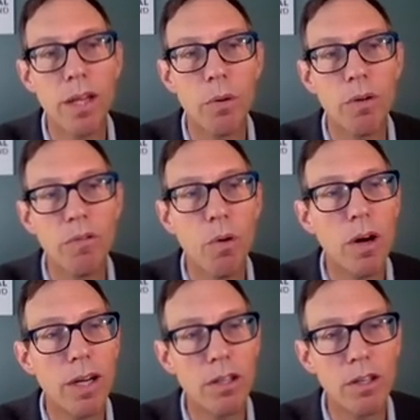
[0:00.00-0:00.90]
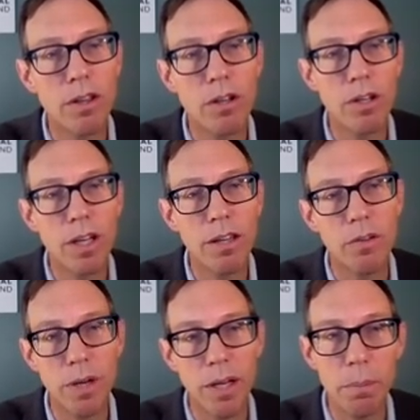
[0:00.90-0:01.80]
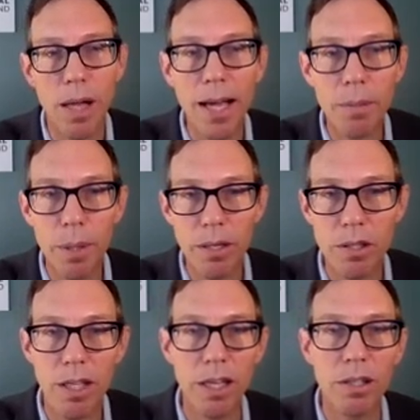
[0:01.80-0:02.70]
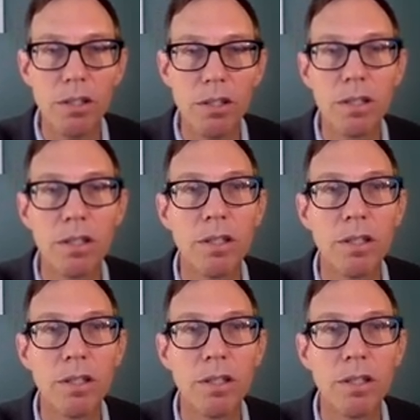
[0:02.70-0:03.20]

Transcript: there were 433 black bears killed,